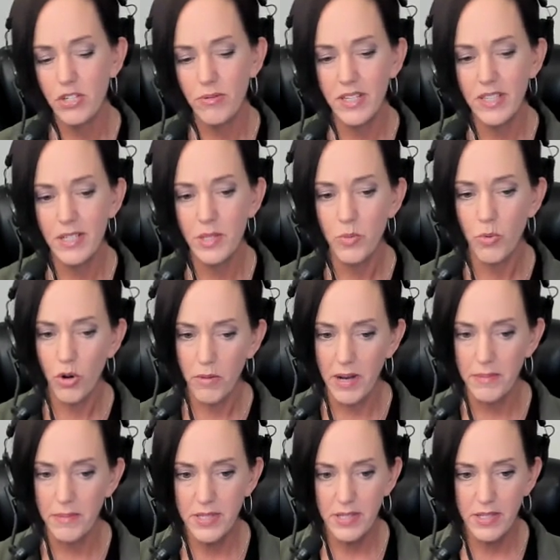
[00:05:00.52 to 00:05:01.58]
during these
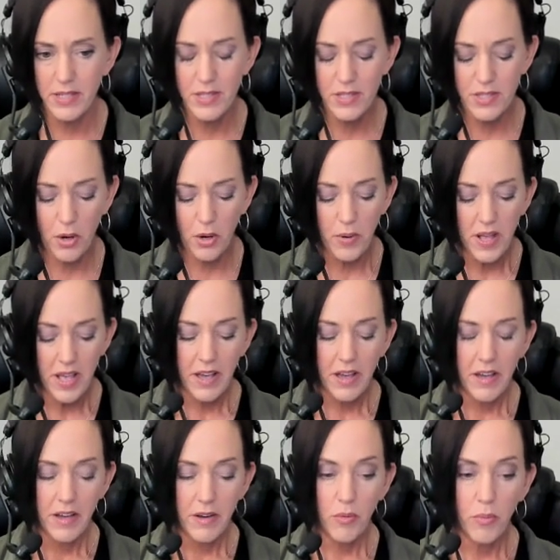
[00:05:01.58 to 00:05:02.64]
warm-ups. And so
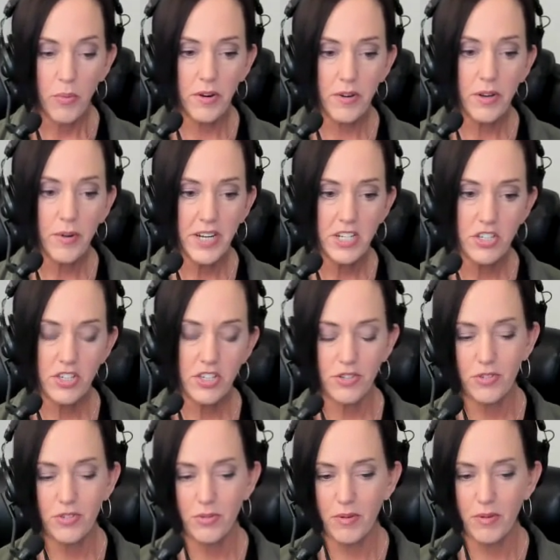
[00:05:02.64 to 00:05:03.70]
we're going
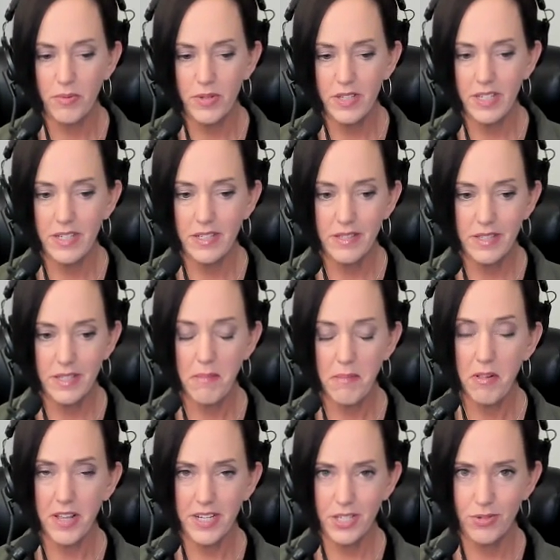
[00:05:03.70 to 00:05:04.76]
to do a really
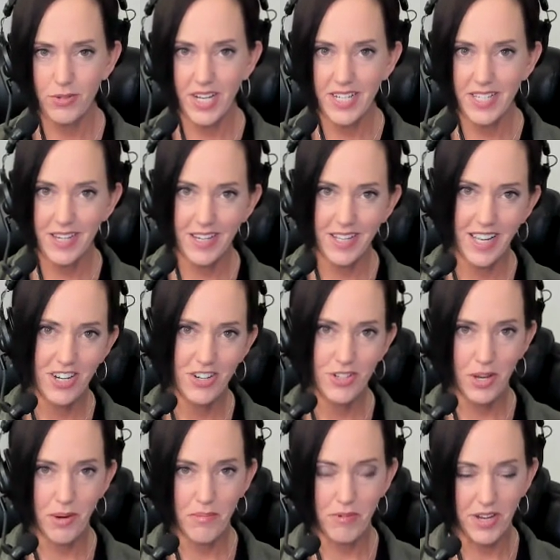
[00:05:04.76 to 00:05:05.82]
simple exercise that
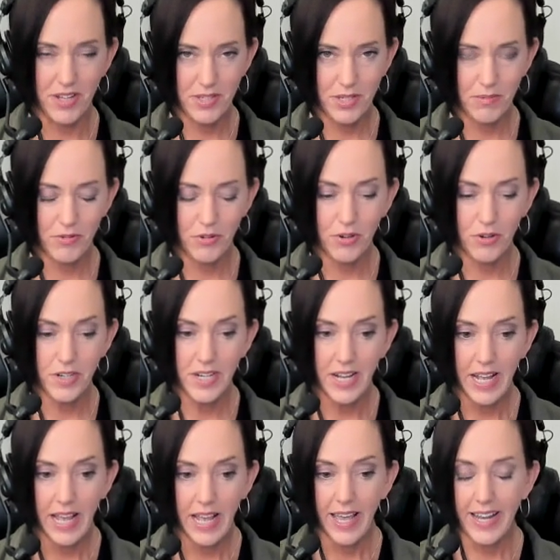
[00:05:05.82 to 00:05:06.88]
engages our breath support.
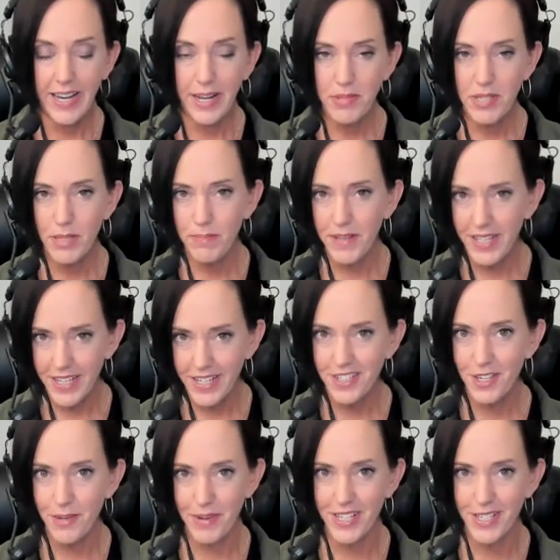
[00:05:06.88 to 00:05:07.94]
And I'm
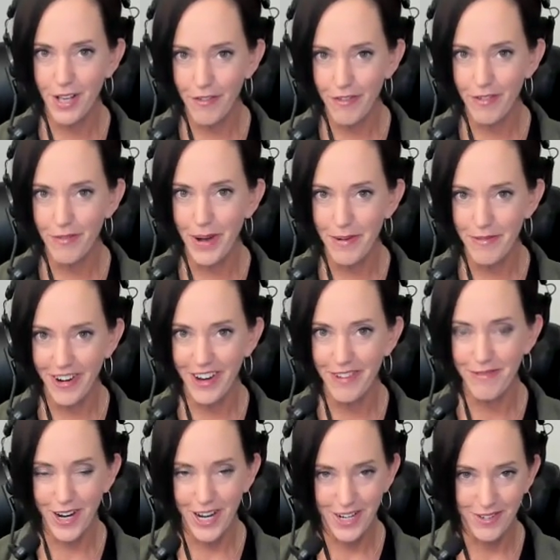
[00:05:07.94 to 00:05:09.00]
speaking to myself about
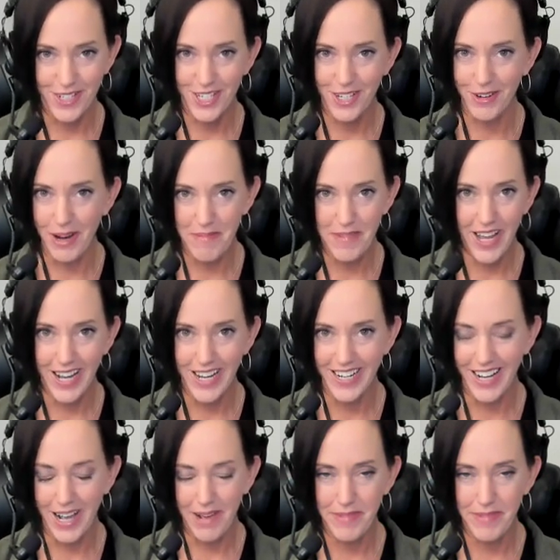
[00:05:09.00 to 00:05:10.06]
vibrato too. I'm not